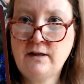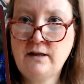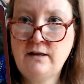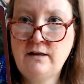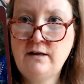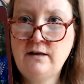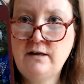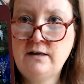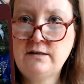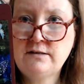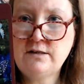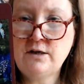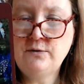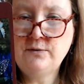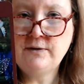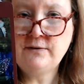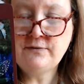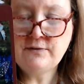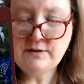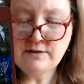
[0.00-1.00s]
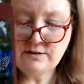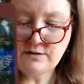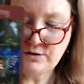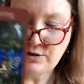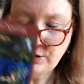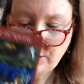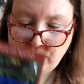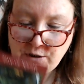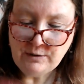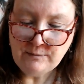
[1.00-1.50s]
So if there's
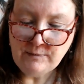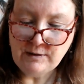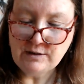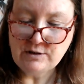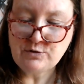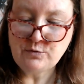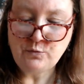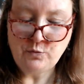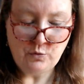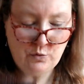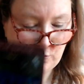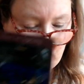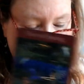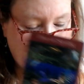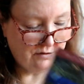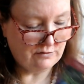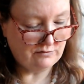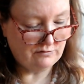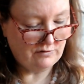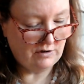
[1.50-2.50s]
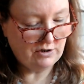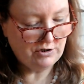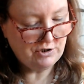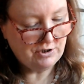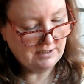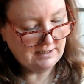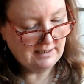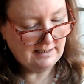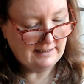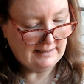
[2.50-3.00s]
too much water rushing
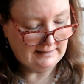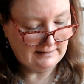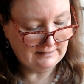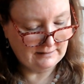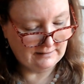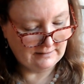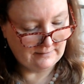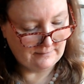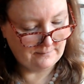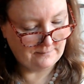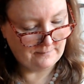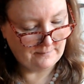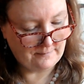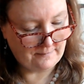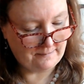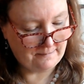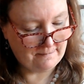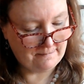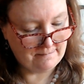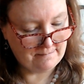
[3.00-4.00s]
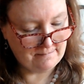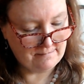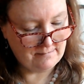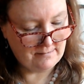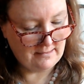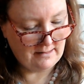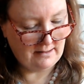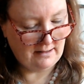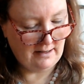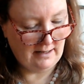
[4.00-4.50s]
in
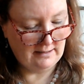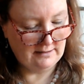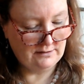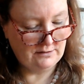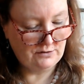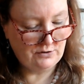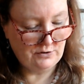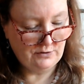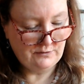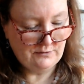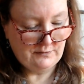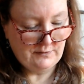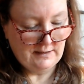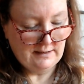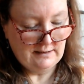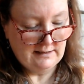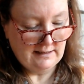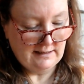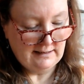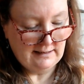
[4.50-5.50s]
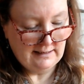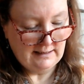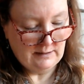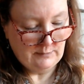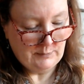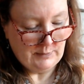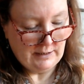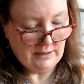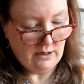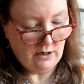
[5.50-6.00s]
and you feel a little
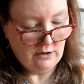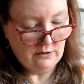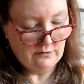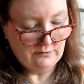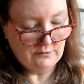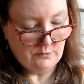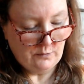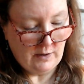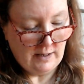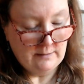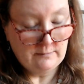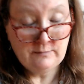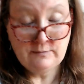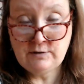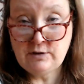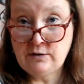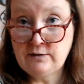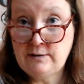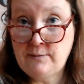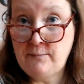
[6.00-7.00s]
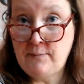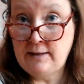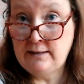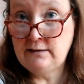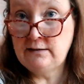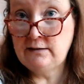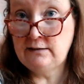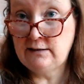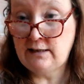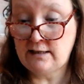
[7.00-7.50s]
bit overwhelmed on the
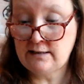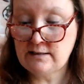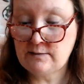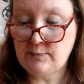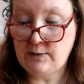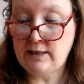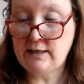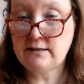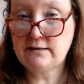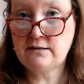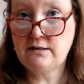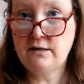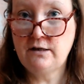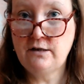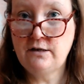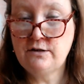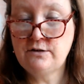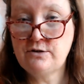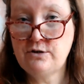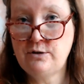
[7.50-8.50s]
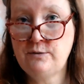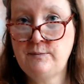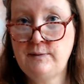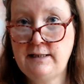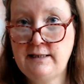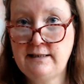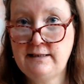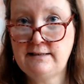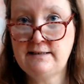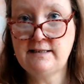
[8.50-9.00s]
mental aspect, too
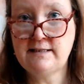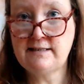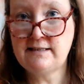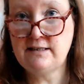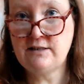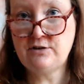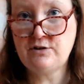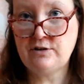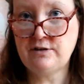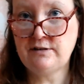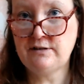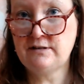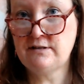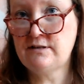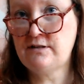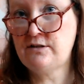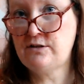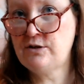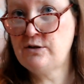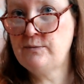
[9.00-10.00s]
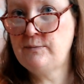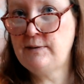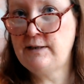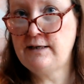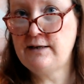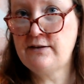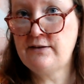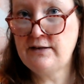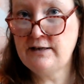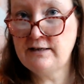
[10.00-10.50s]
many decisions, too many
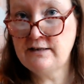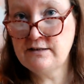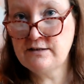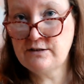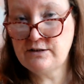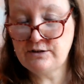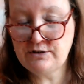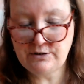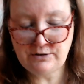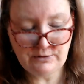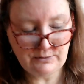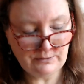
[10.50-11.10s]
things to do,